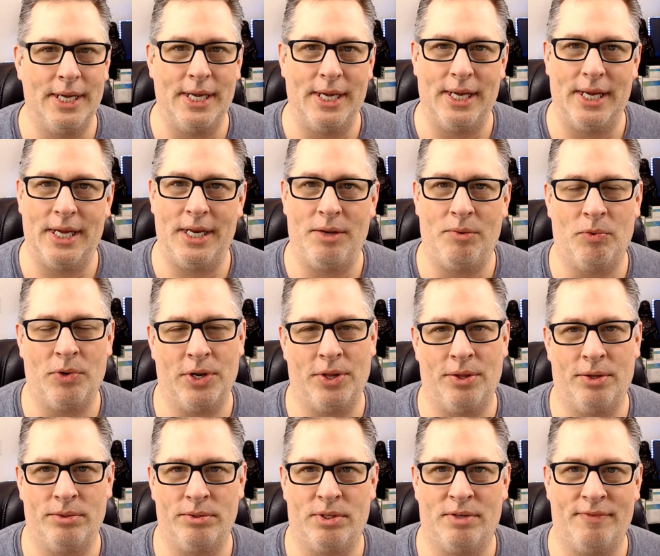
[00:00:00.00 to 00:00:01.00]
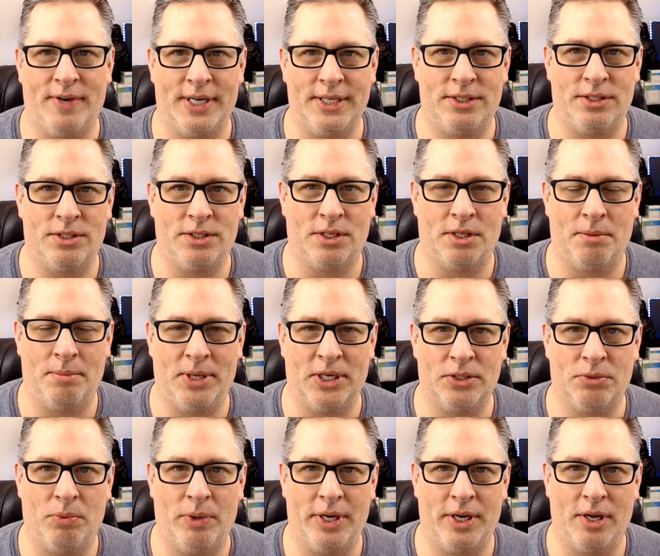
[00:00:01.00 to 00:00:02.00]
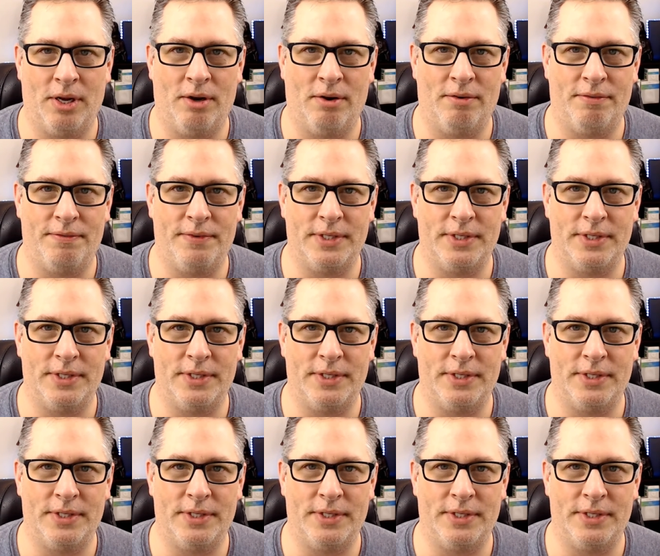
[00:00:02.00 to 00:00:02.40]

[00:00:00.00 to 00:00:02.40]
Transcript: Any one of those devices are the best way to go.